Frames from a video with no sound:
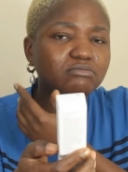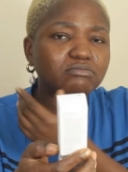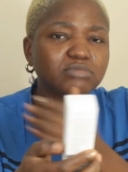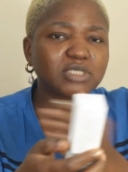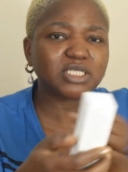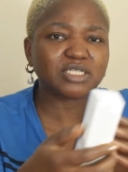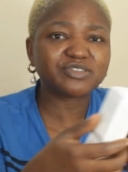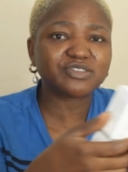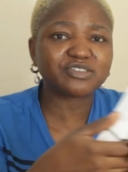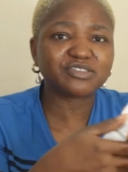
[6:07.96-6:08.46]

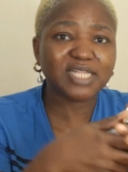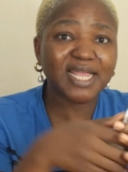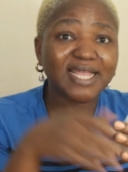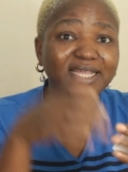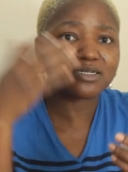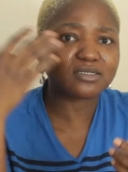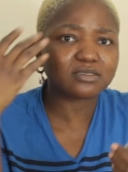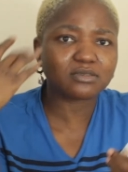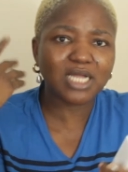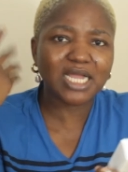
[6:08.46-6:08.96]
this is
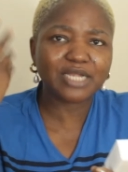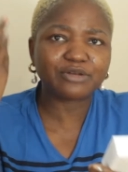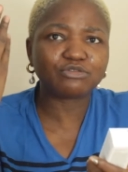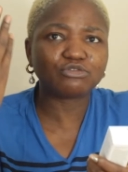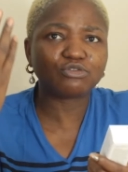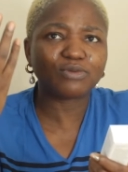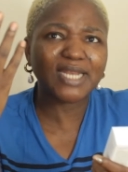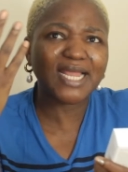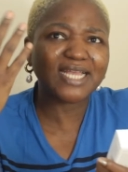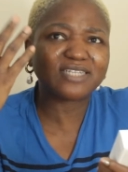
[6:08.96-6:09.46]
like, I don't
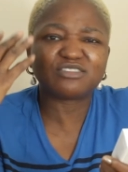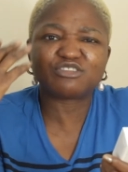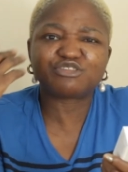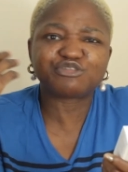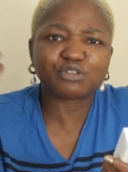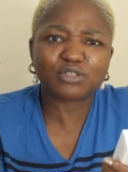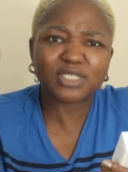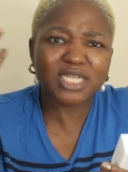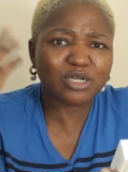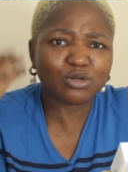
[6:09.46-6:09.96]
know whether it's the
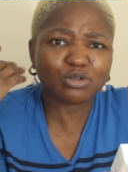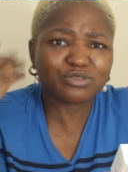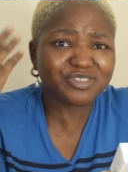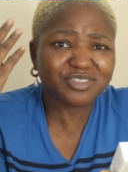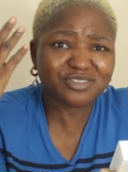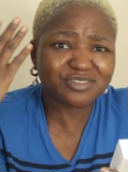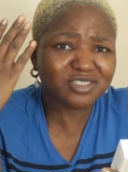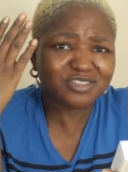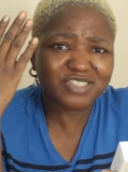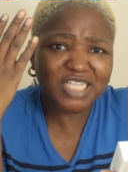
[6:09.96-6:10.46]
sun that
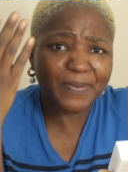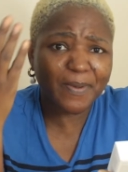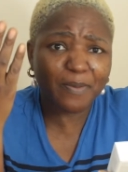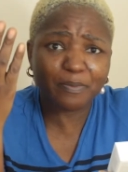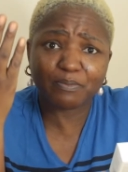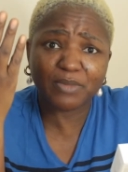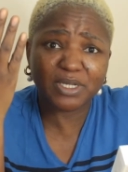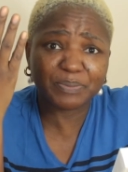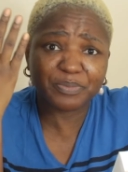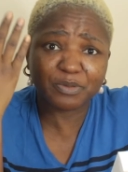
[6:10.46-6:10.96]
causes this
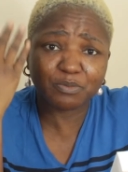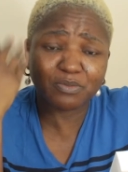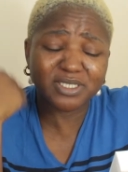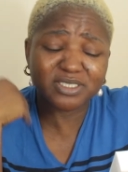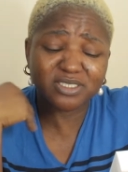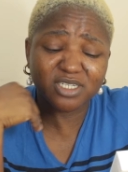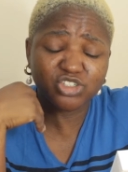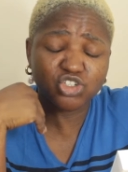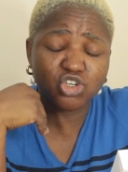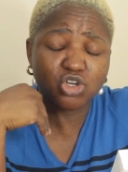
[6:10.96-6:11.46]

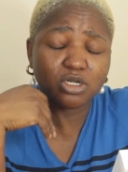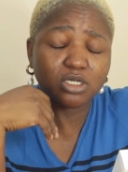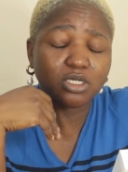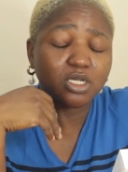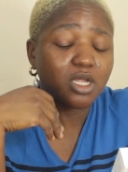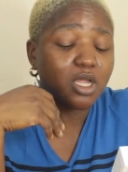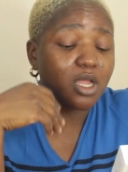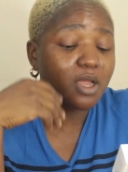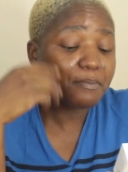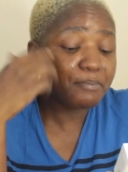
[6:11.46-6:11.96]
hyperpigmentation,
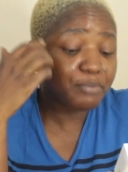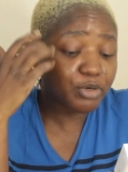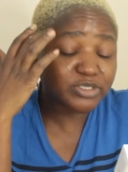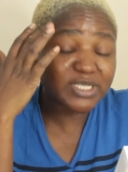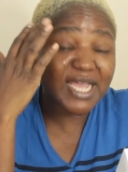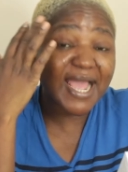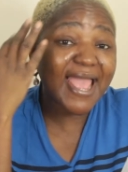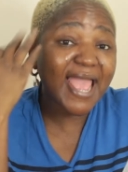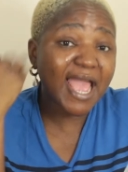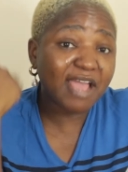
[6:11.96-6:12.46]

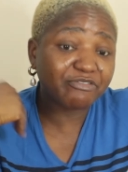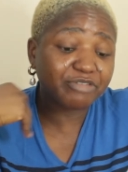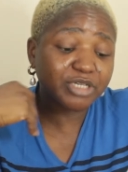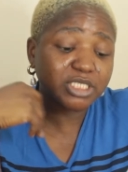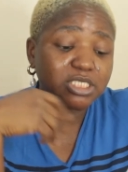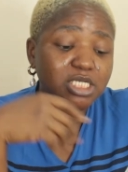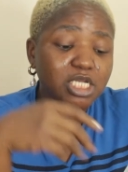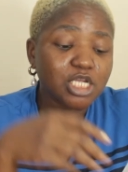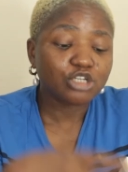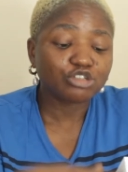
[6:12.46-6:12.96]
but I have
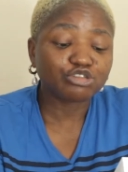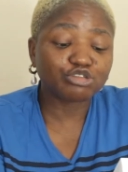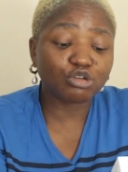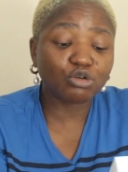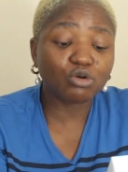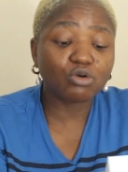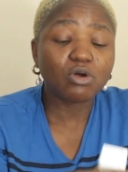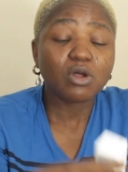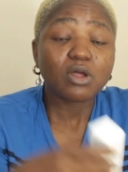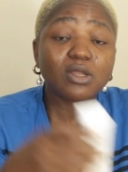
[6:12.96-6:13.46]
it.
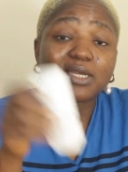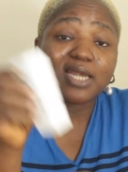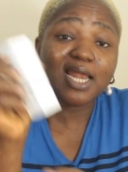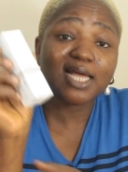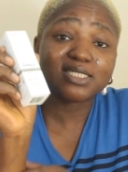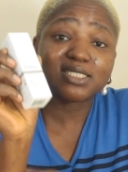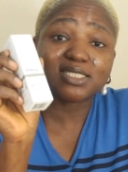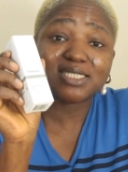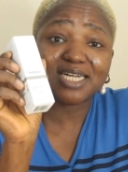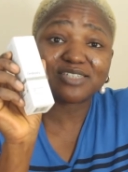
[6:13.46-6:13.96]
So
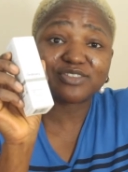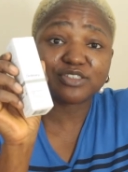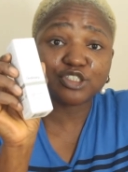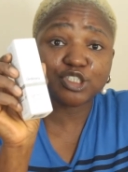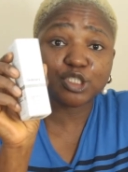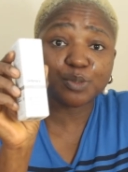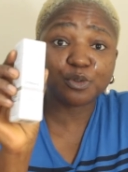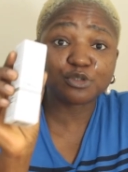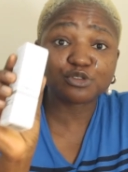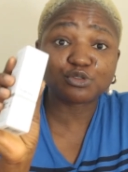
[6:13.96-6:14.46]
lactic acid is
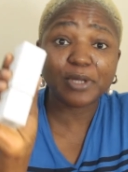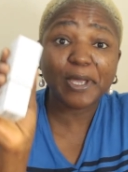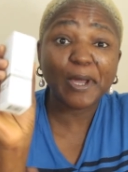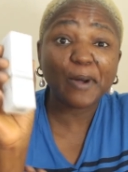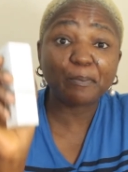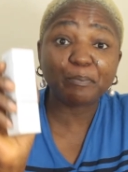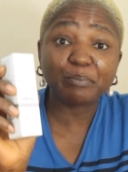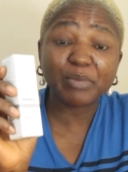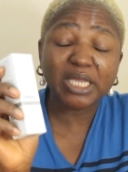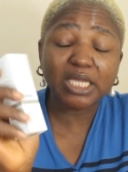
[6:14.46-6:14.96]
supposed to
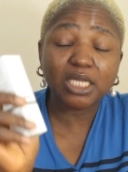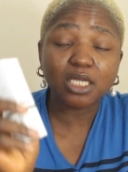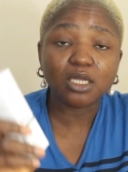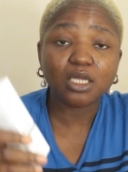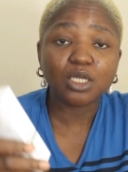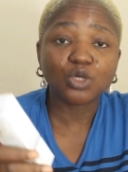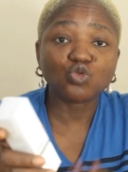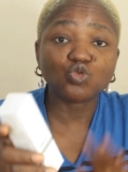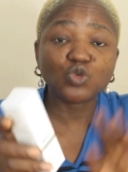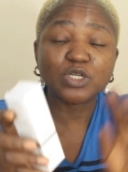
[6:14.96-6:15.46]
help me
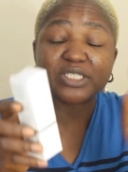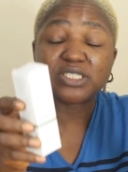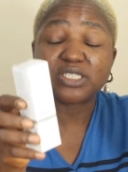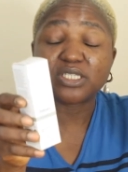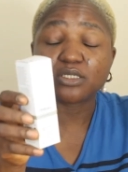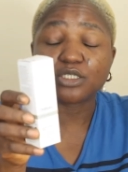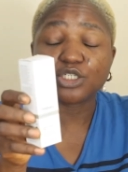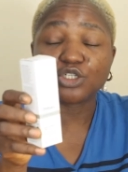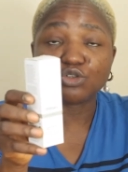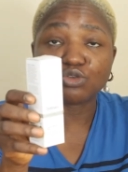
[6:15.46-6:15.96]
with,
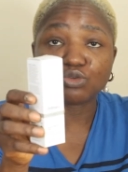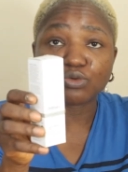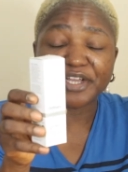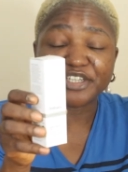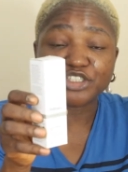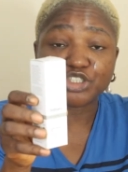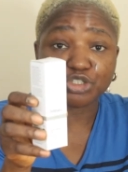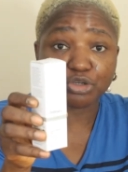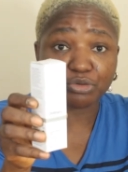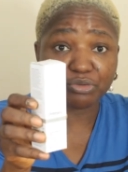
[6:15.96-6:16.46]

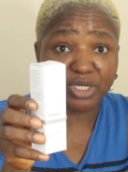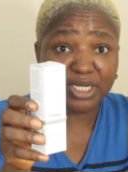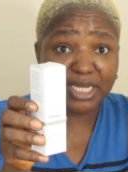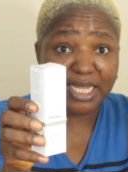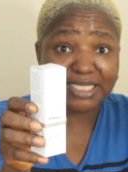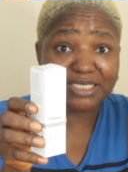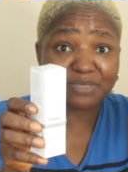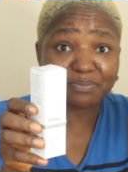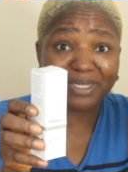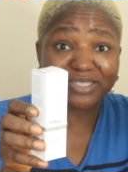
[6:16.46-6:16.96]
ensuring
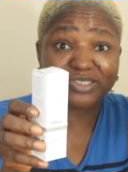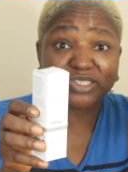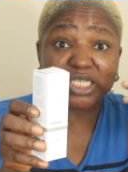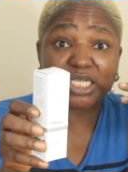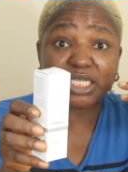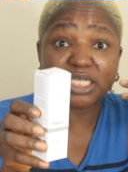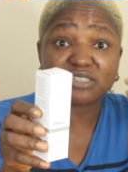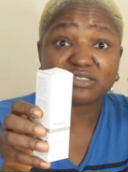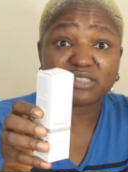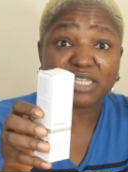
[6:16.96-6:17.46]
that my
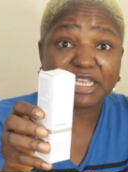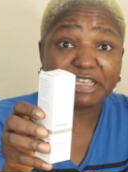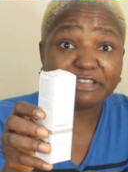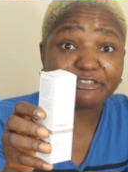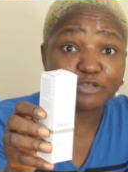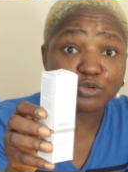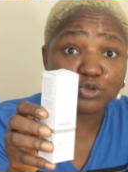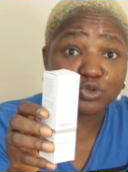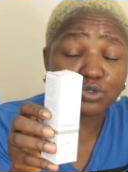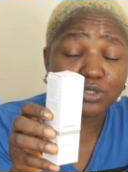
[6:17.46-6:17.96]
skin is
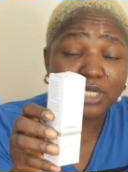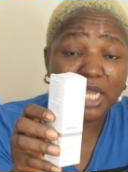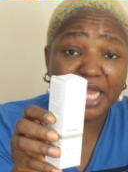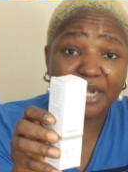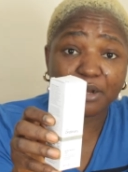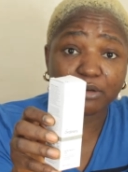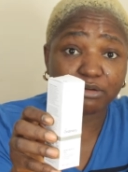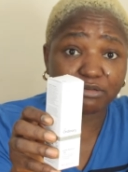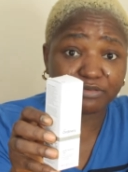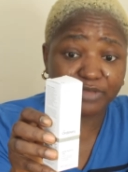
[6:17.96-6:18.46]
even
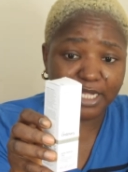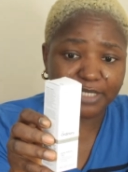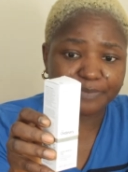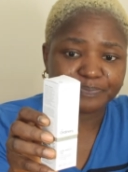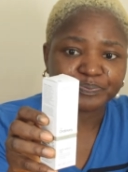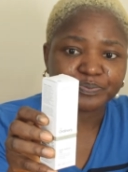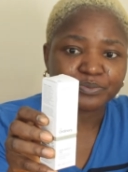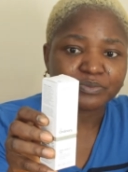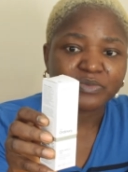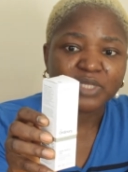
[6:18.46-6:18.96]
and all of
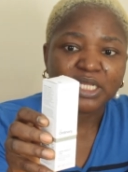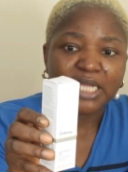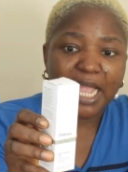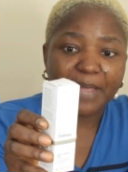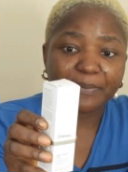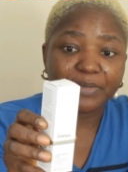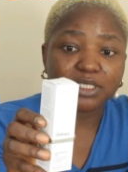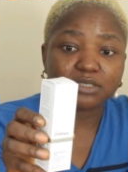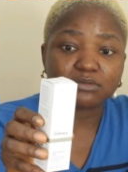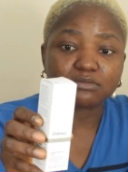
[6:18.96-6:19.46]
that.
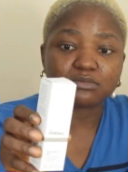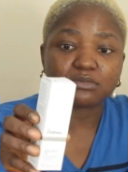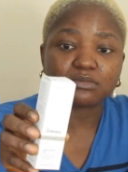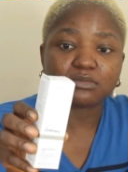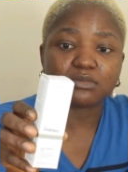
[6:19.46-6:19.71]
I mean,